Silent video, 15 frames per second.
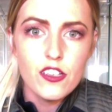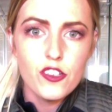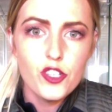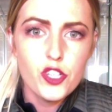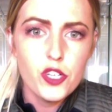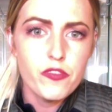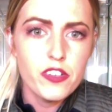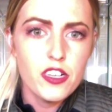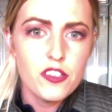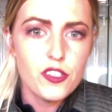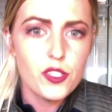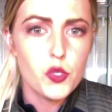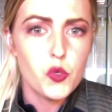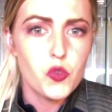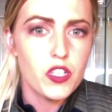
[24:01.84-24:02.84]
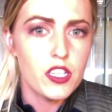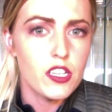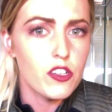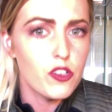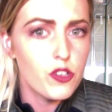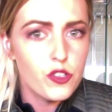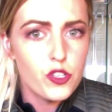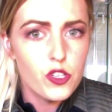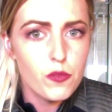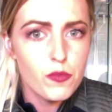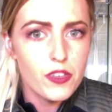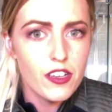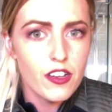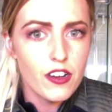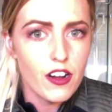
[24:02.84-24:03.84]
YouTube videos are still really new to
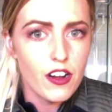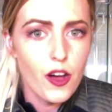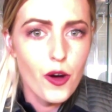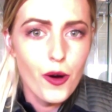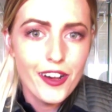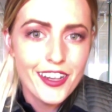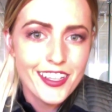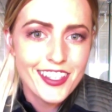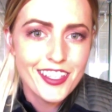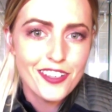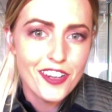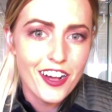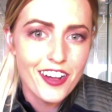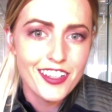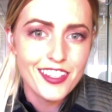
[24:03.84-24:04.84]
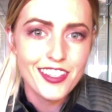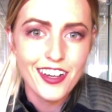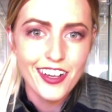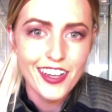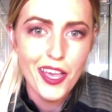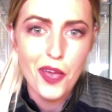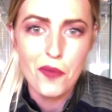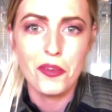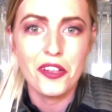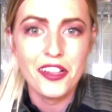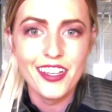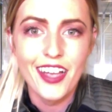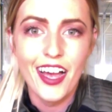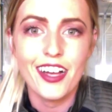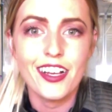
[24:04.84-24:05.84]
me, and I know I still kind of suck
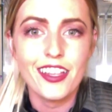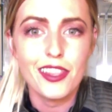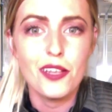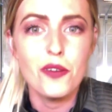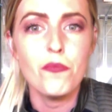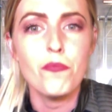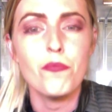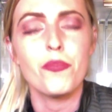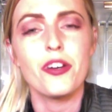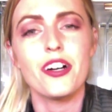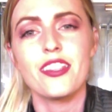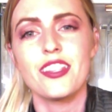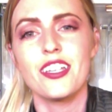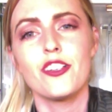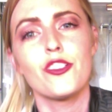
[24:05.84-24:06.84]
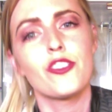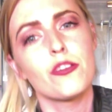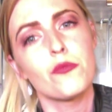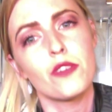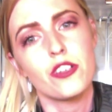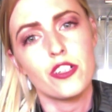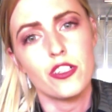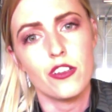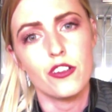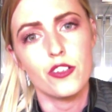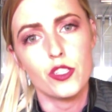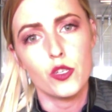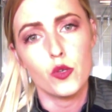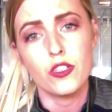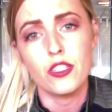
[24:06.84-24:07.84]
epically at them, but thank you so much to those
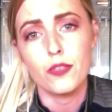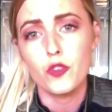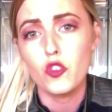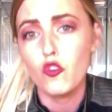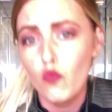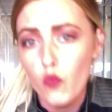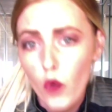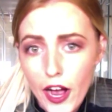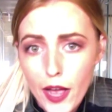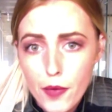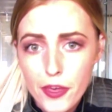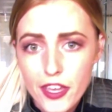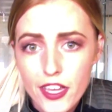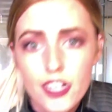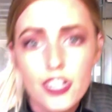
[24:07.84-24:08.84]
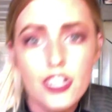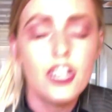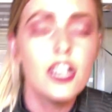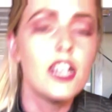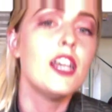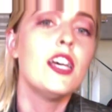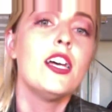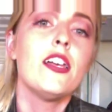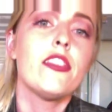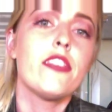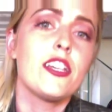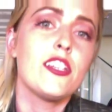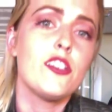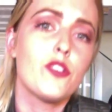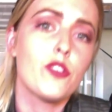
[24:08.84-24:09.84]
who are subscribing.
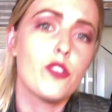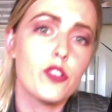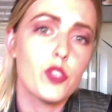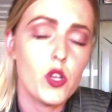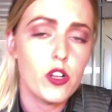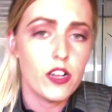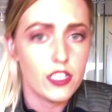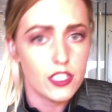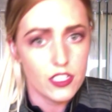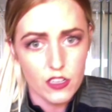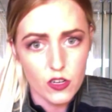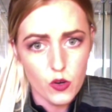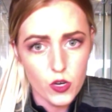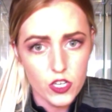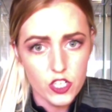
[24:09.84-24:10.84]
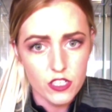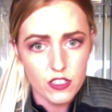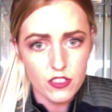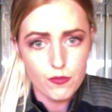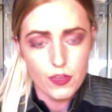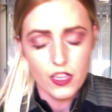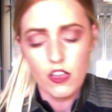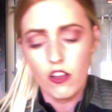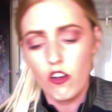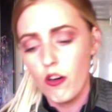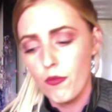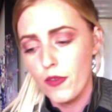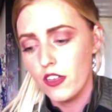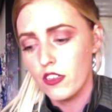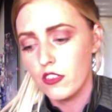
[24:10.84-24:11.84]
Thank you to those who are asking questions and making
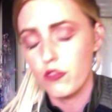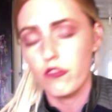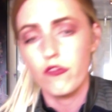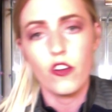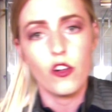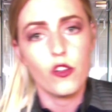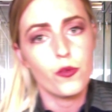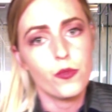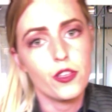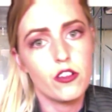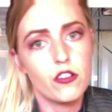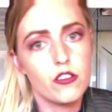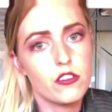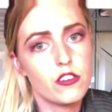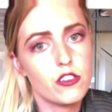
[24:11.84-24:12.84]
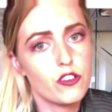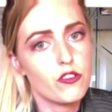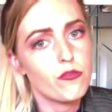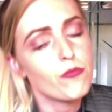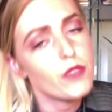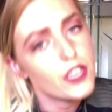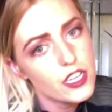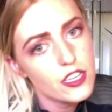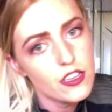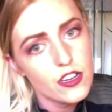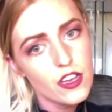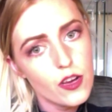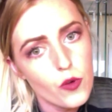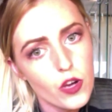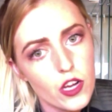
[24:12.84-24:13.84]
comments, who are following me on the social media
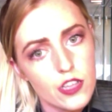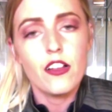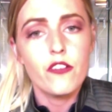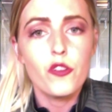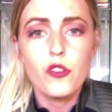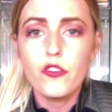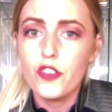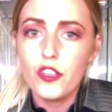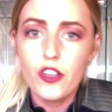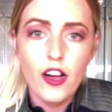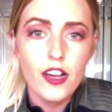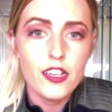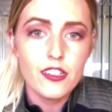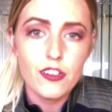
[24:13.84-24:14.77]
network. I love all of you guys.